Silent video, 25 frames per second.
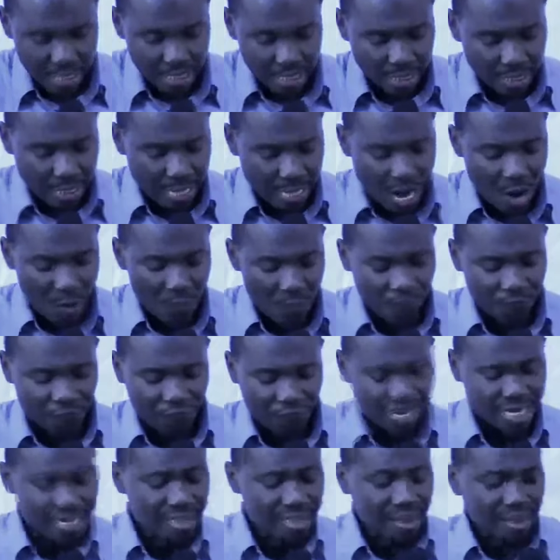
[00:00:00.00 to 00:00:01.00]
Now,
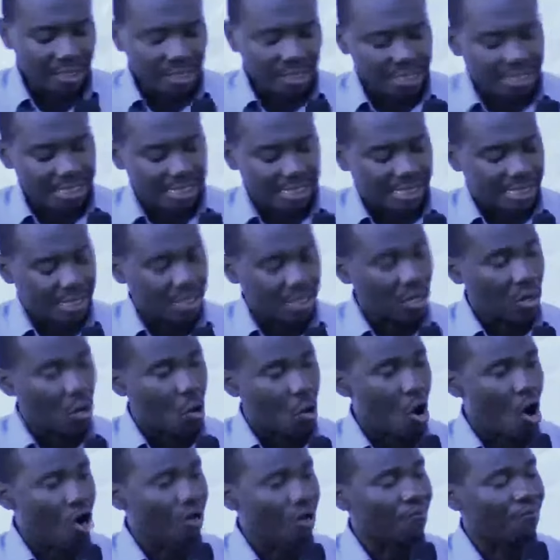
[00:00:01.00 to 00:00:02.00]
faith is
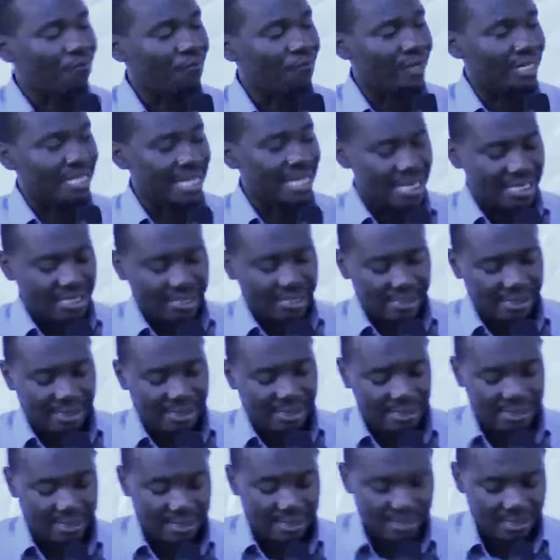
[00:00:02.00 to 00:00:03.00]

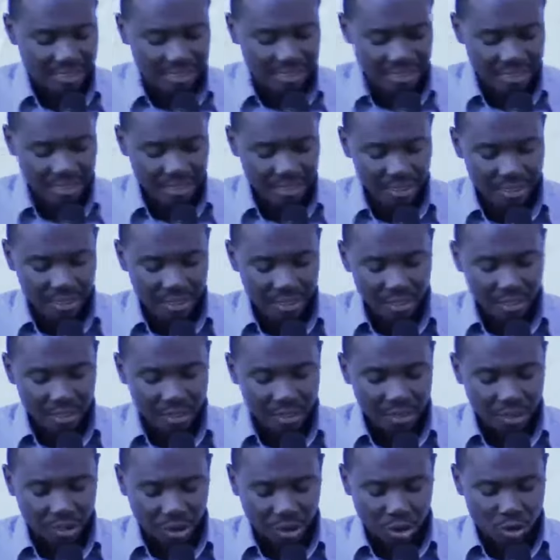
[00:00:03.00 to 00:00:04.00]
confidence
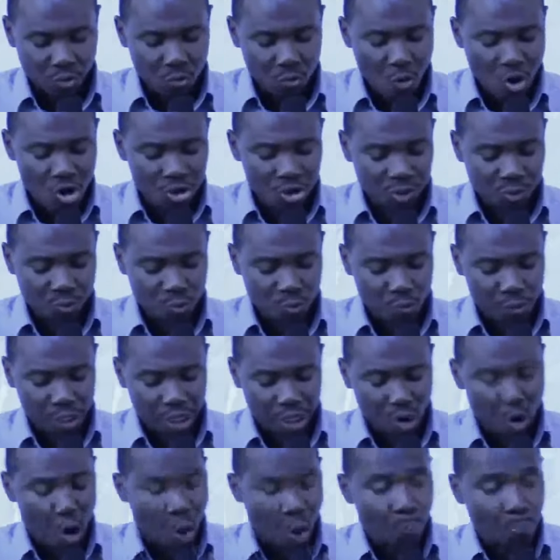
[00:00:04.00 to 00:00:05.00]
in what we
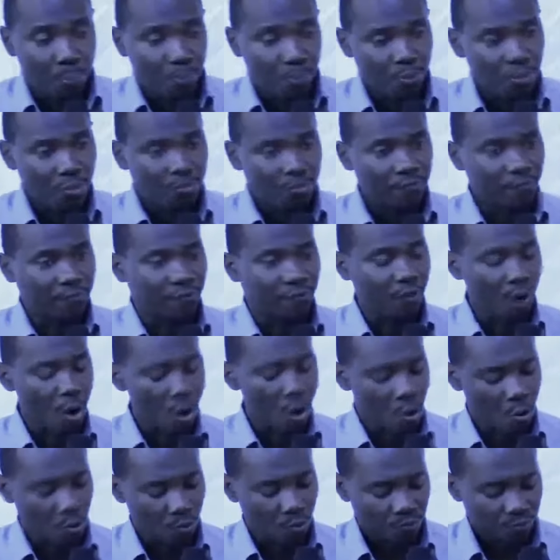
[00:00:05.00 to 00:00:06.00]
hope
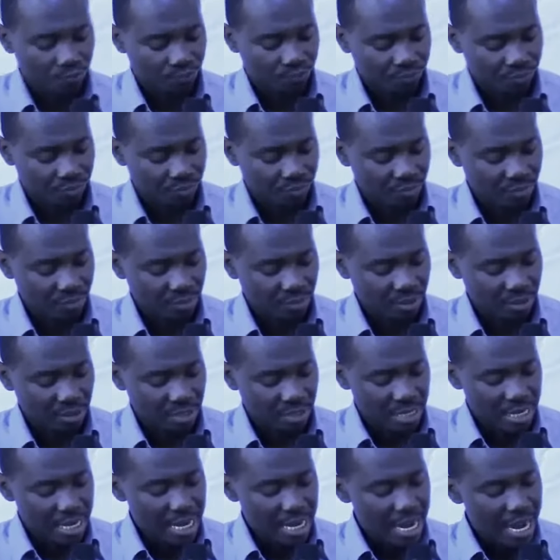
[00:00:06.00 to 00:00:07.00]
for
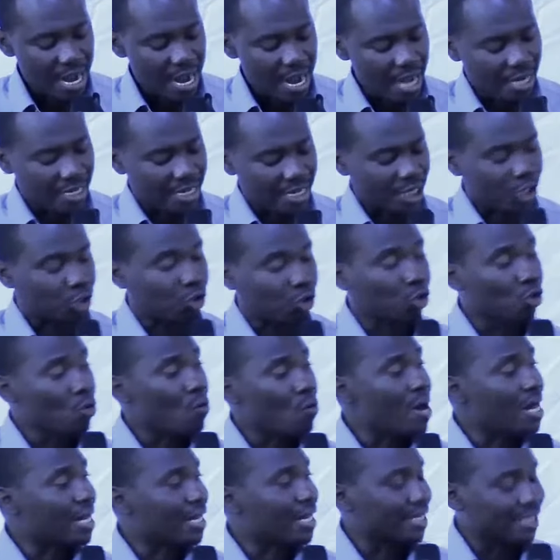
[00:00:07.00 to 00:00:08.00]
and
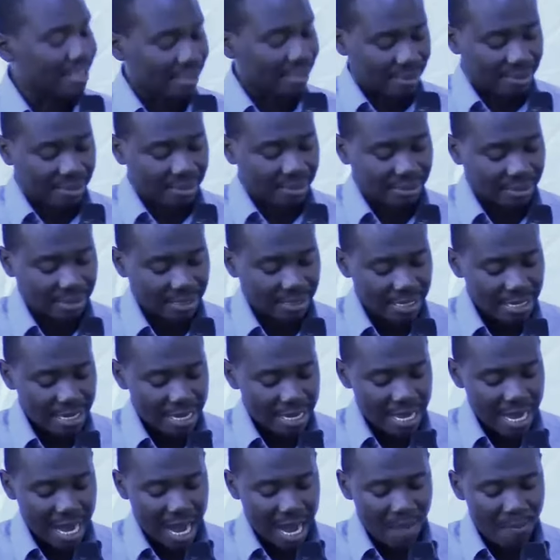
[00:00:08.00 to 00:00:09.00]
assurance
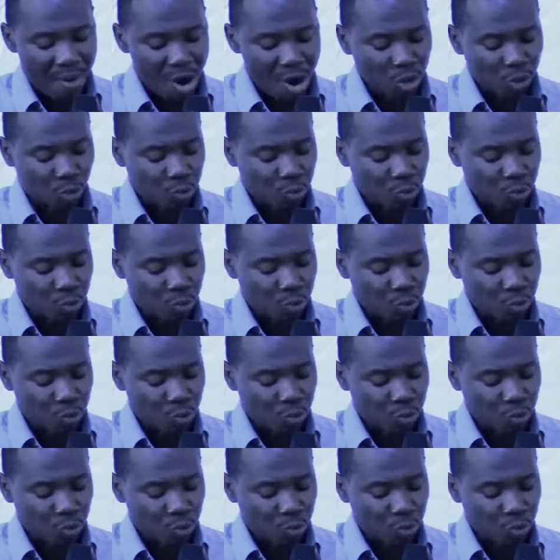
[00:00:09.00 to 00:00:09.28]
about